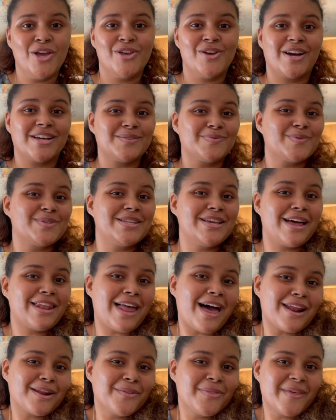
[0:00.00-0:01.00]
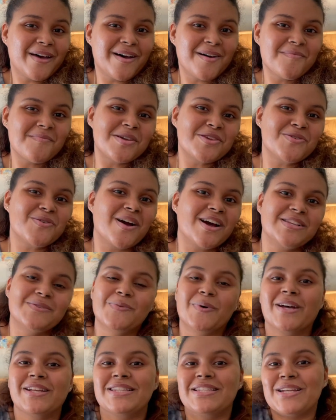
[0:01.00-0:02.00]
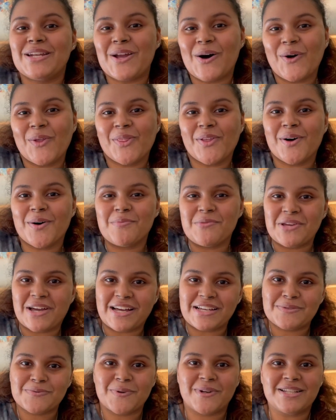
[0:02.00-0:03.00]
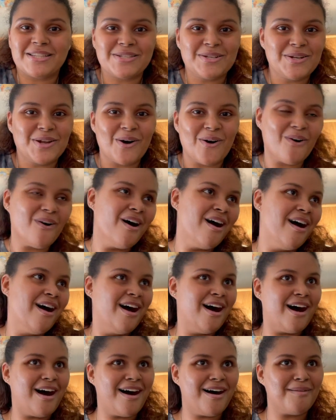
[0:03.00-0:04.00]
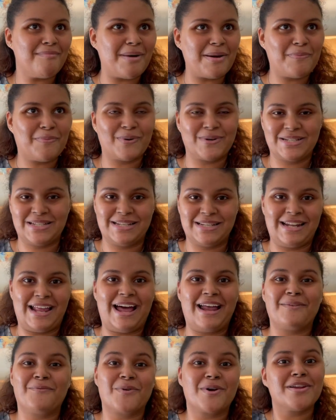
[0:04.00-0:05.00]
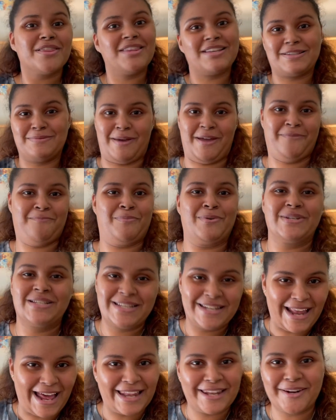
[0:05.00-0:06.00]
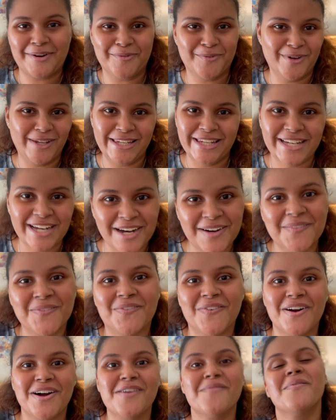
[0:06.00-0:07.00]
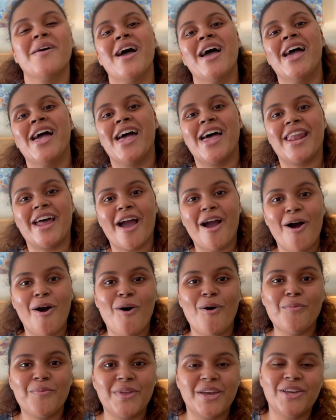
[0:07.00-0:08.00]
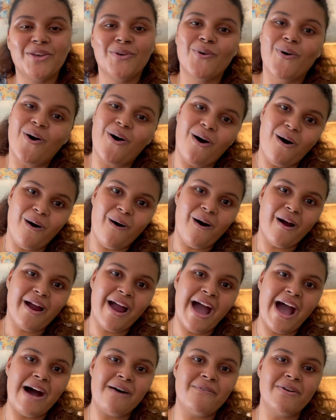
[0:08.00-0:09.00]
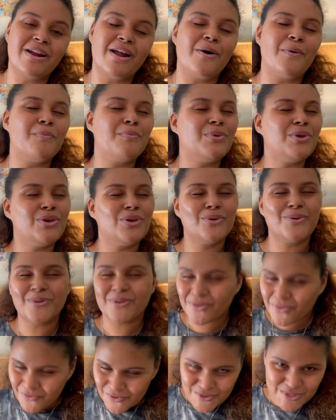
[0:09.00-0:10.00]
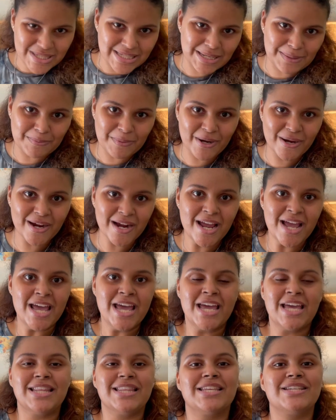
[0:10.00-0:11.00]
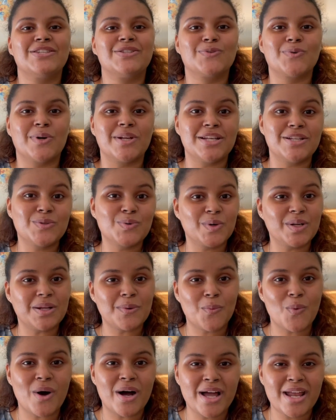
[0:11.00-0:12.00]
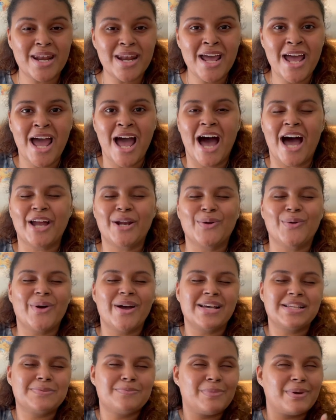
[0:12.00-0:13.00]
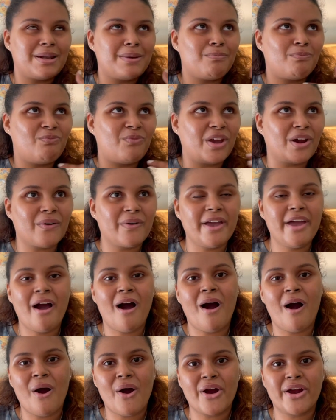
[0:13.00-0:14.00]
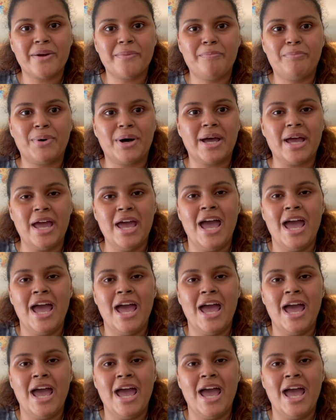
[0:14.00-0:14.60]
you guys will see a lot of them, and you guys will get to know them. You guys will get to know my personality. Where does my personality really come from? And I hope that you all are having a beautiful summer in this 2021. I know it has been very hard, but